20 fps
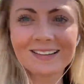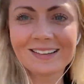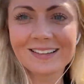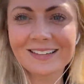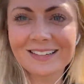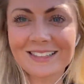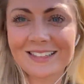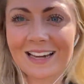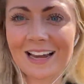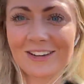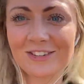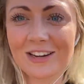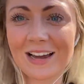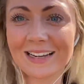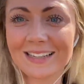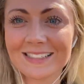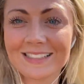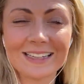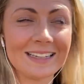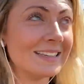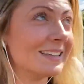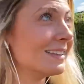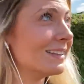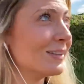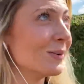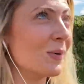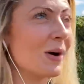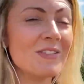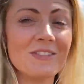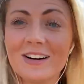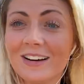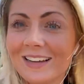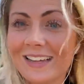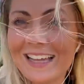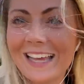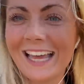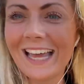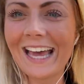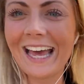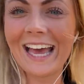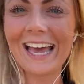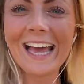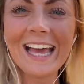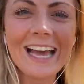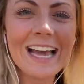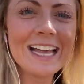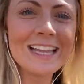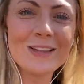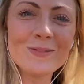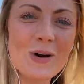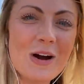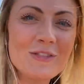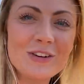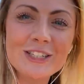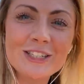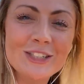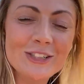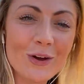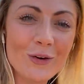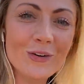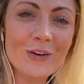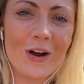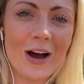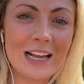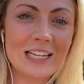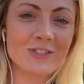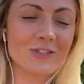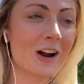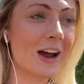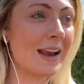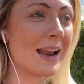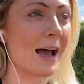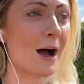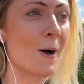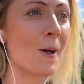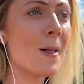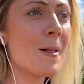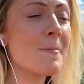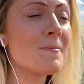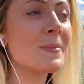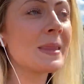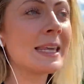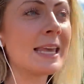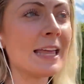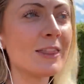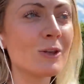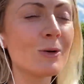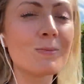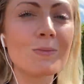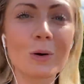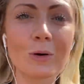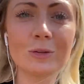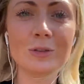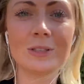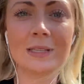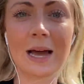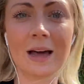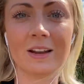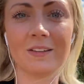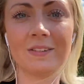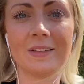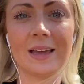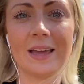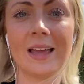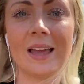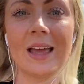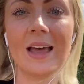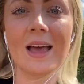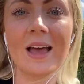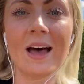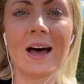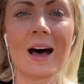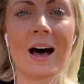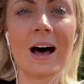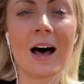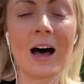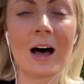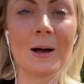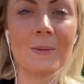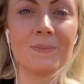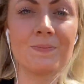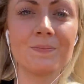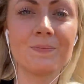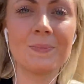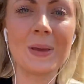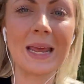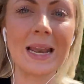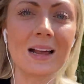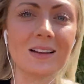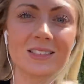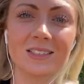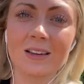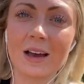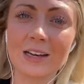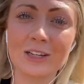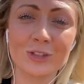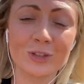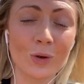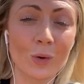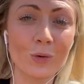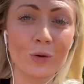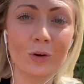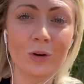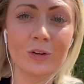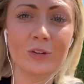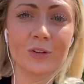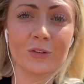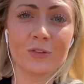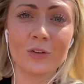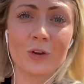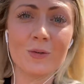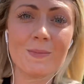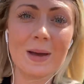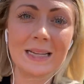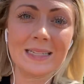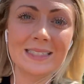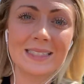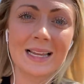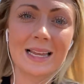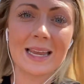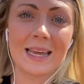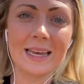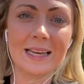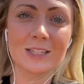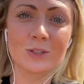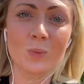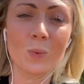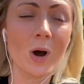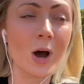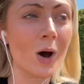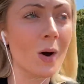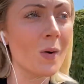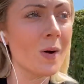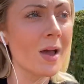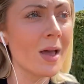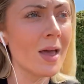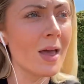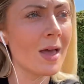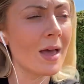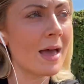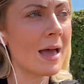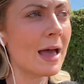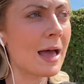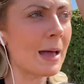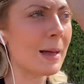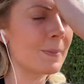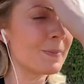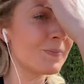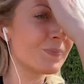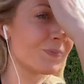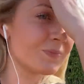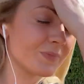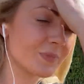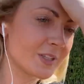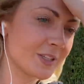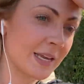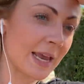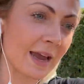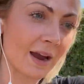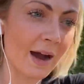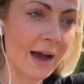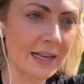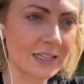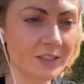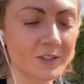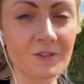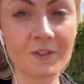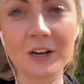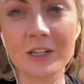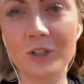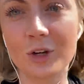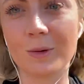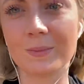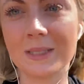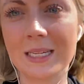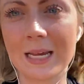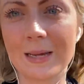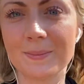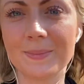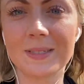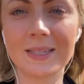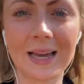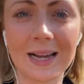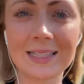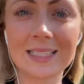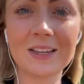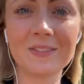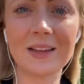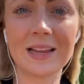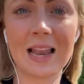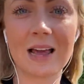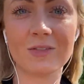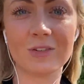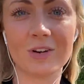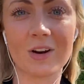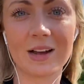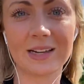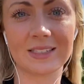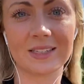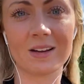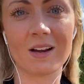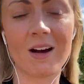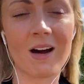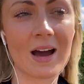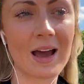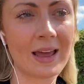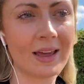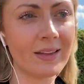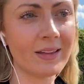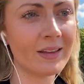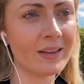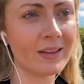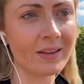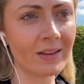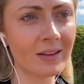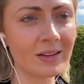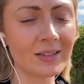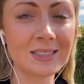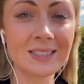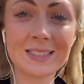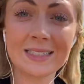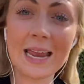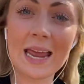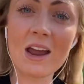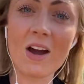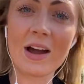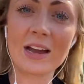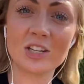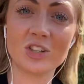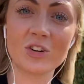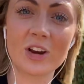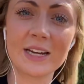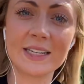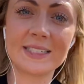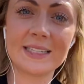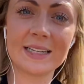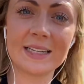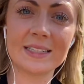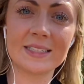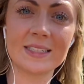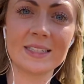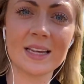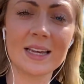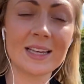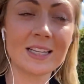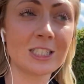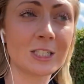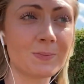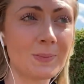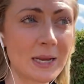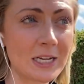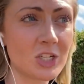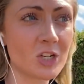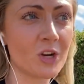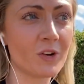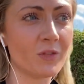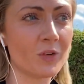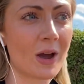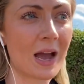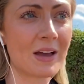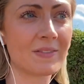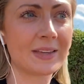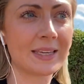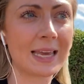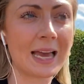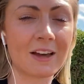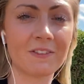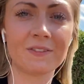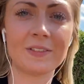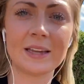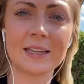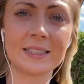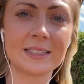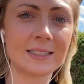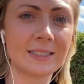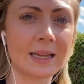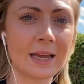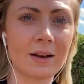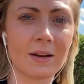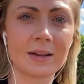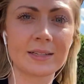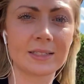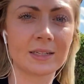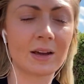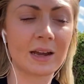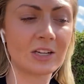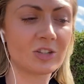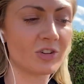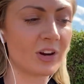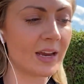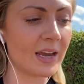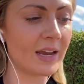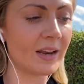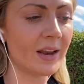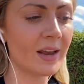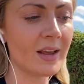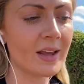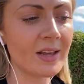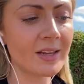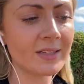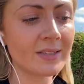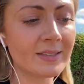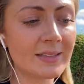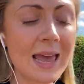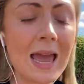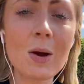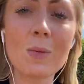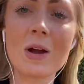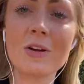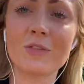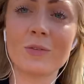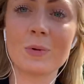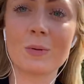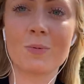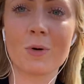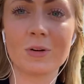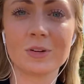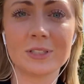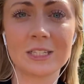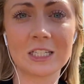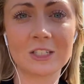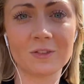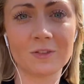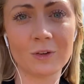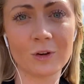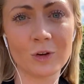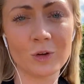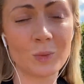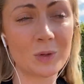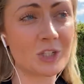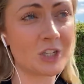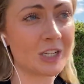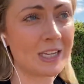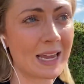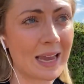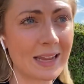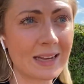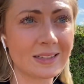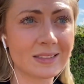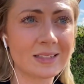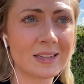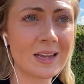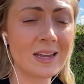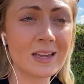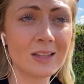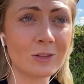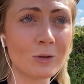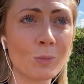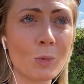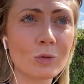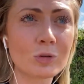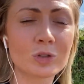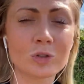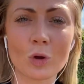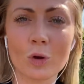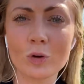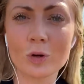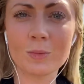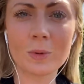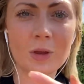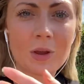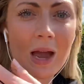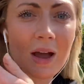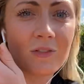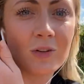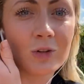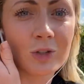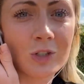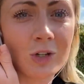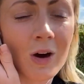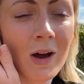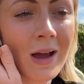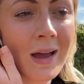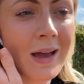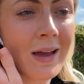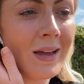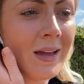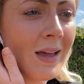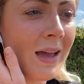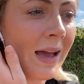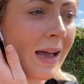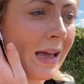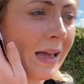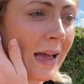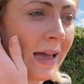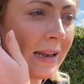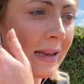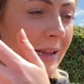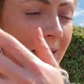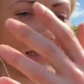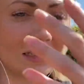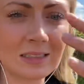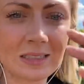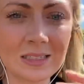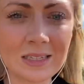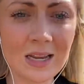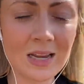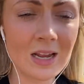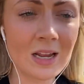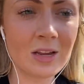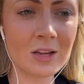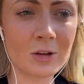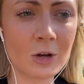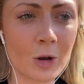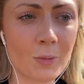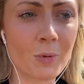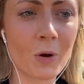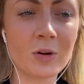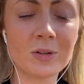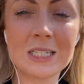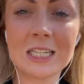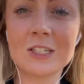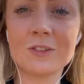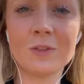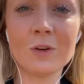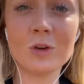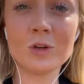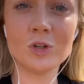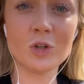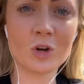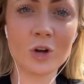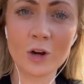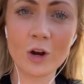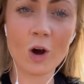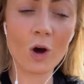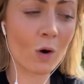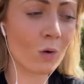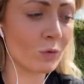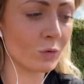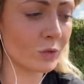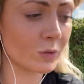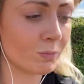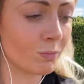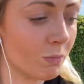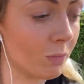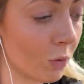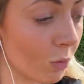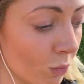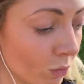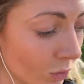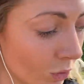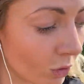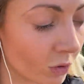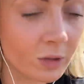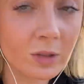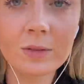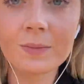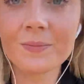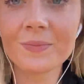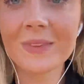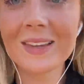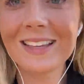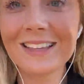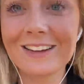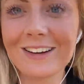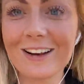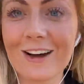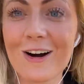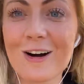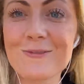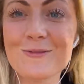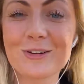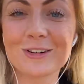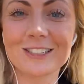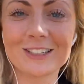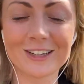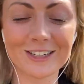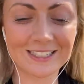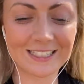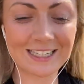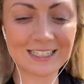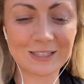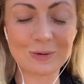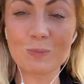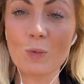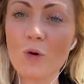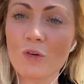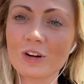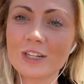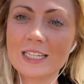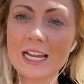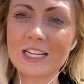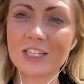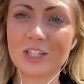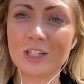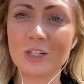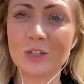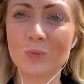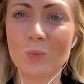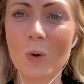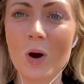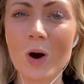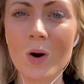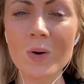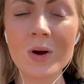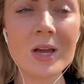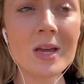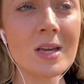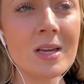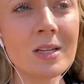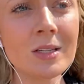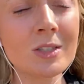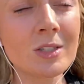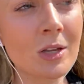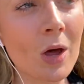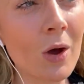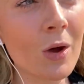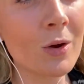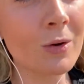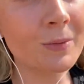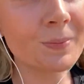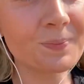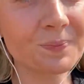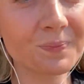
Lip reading: Just in case you hadn't seen the weather. The weather is so nice right now. Get the most out of it. Being outside is so good for you mentally as well. So yeah, guys, 3 top tips. Activity level nice and high. Stay hydrated, especially if you're having caffeine. Stay nice and hydrated. Stay away from the processed food, which again is the more sodium that you have in your diet and processed food, you're gonna hold more toxins and water retention as well. So